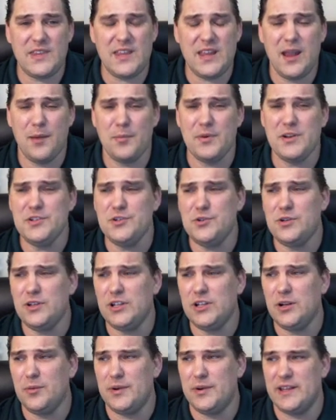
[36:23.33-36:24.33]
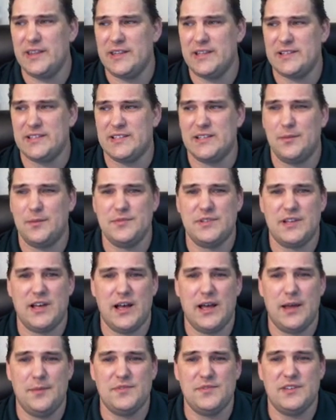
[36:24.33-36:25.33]
I'm going to do a little bit of this
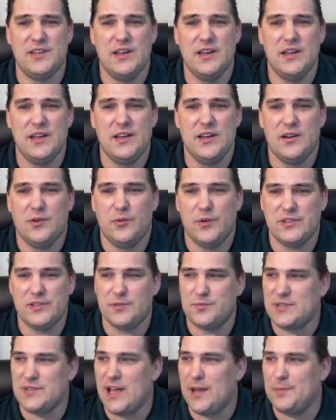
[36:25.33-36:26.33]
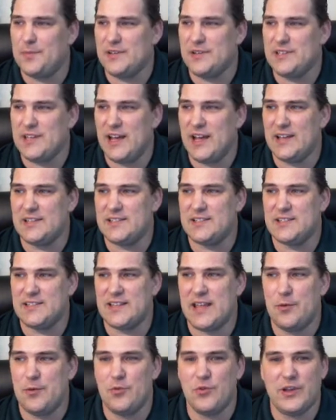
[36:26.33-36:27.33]
sometimes with some typing tests
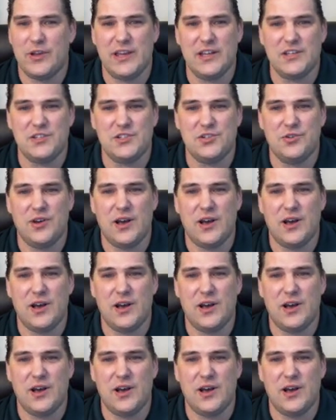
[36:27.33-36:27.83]
that will get you